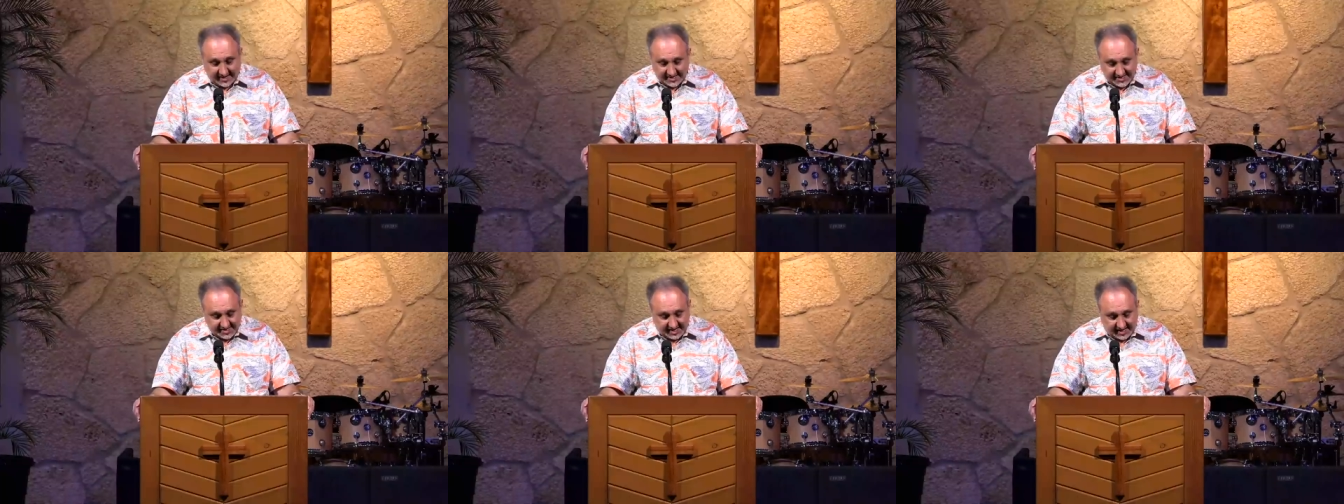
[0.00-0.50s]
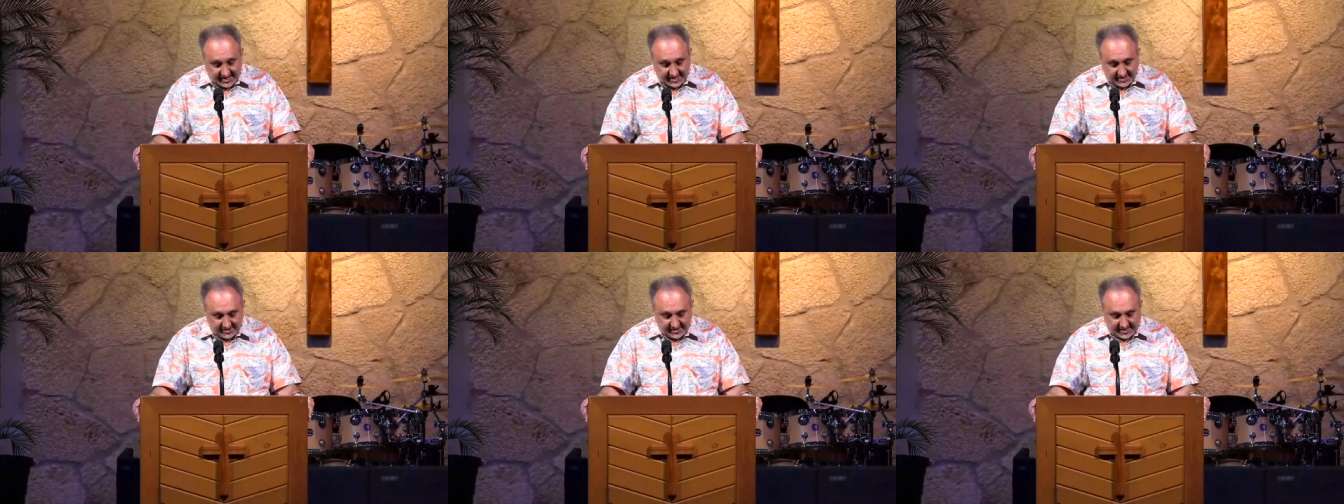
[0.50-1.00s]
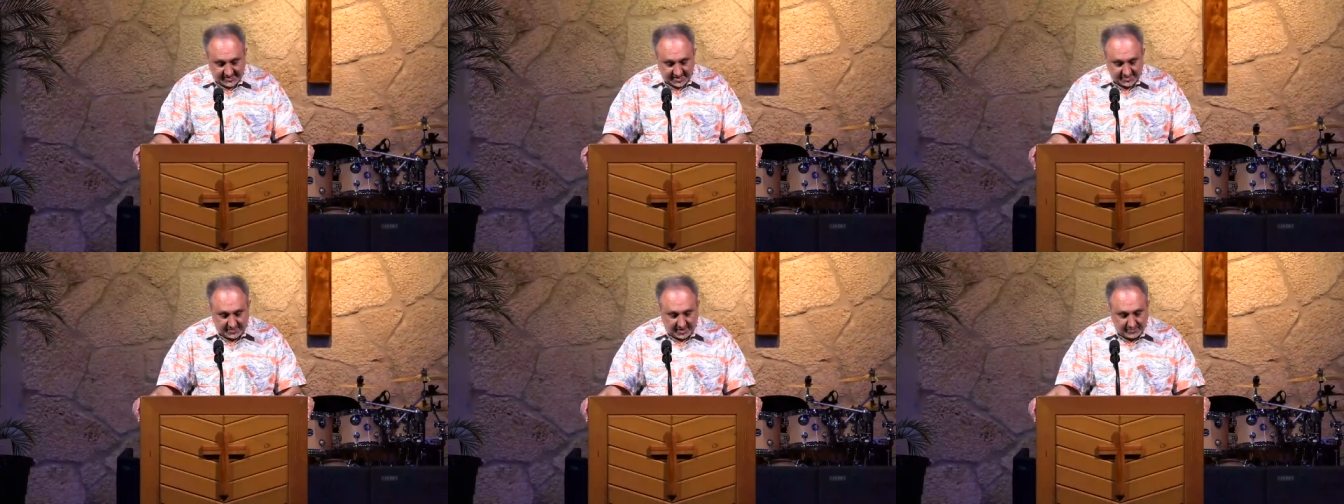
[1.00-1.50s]
I can stand here, as
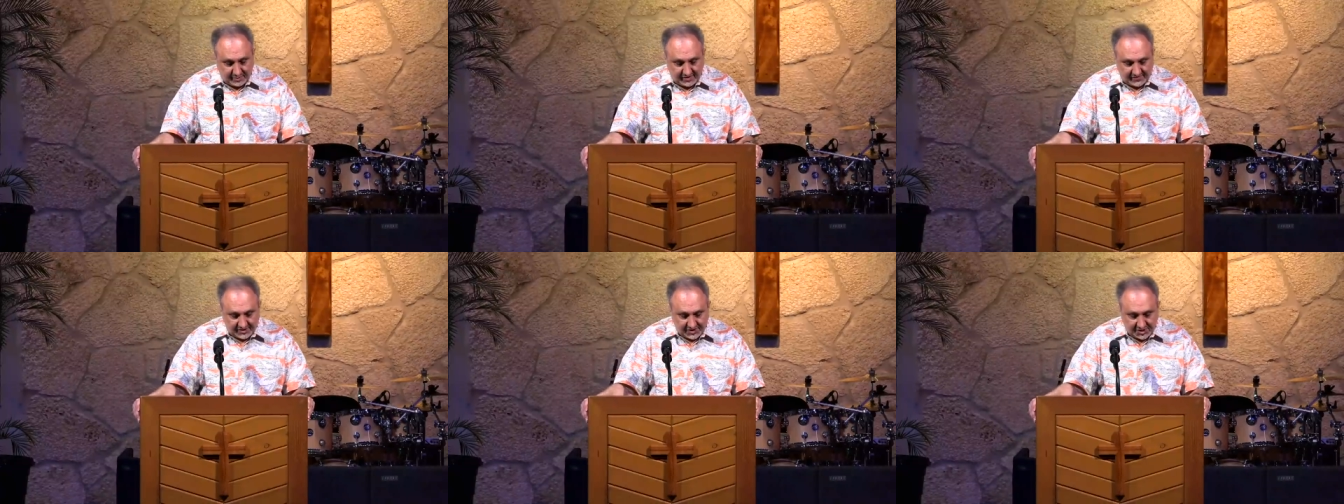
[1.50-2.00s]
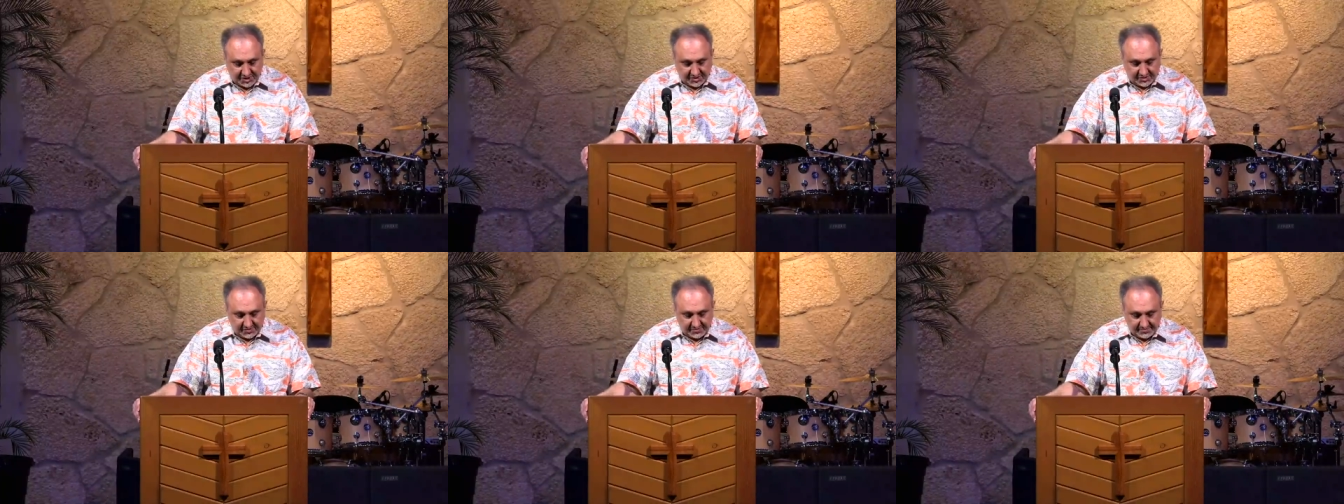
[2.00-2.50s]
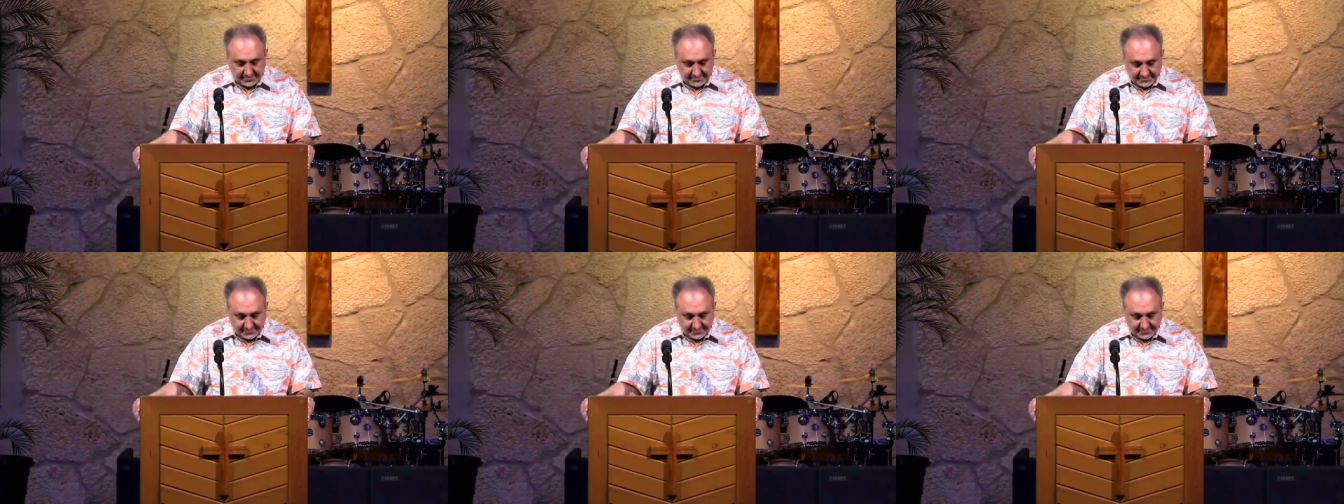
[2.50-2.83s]
is my privilege to.